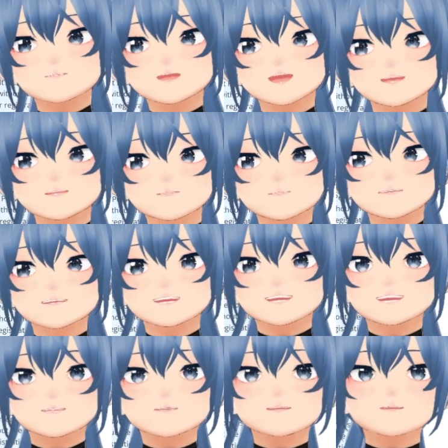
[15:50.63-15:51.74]

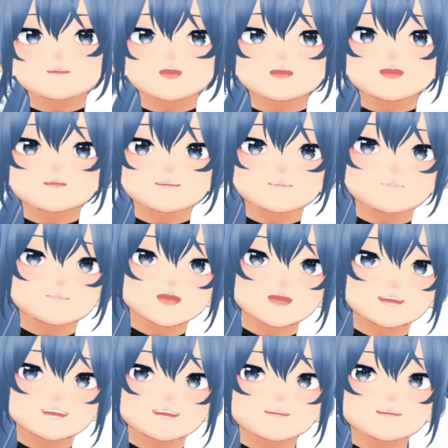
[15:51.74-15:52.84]
See, the problem is
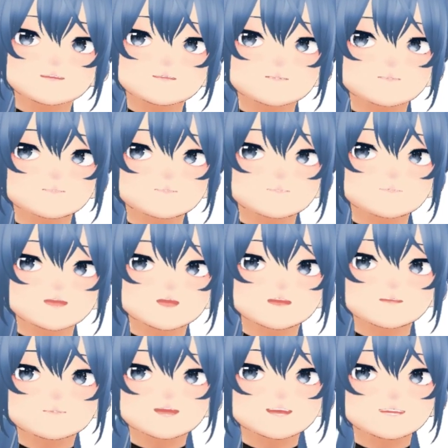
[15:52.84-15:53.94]
I
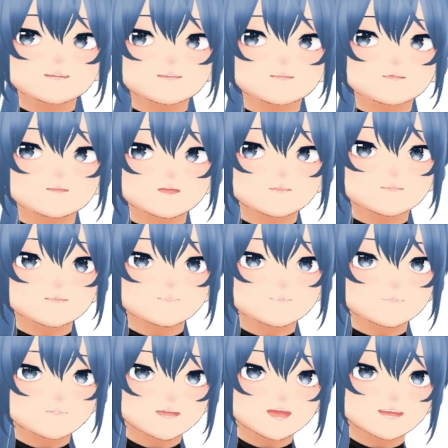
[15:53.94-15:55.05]
avoid direct conflict
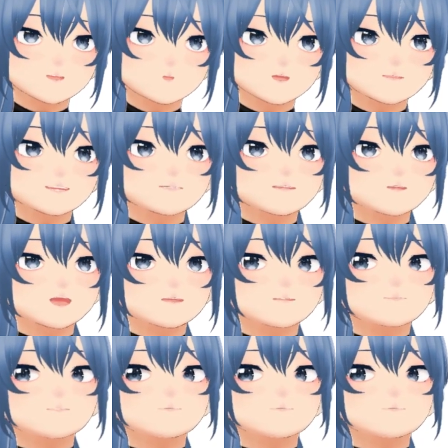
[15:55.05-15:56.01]
with anyone.